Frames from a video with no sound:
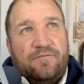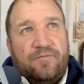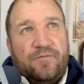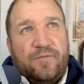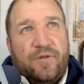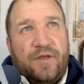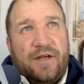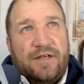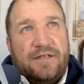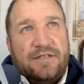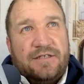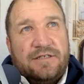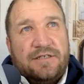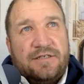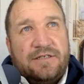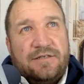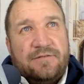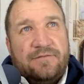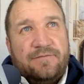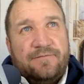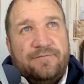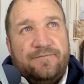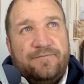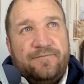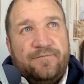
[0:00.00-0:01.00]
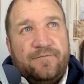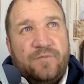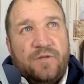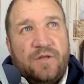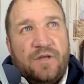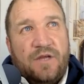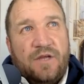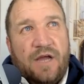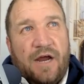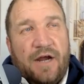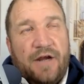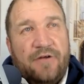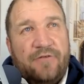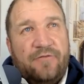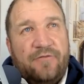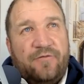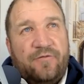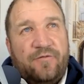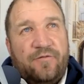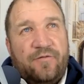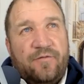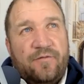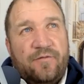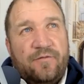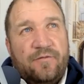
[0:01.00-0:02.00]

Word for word: that's kind of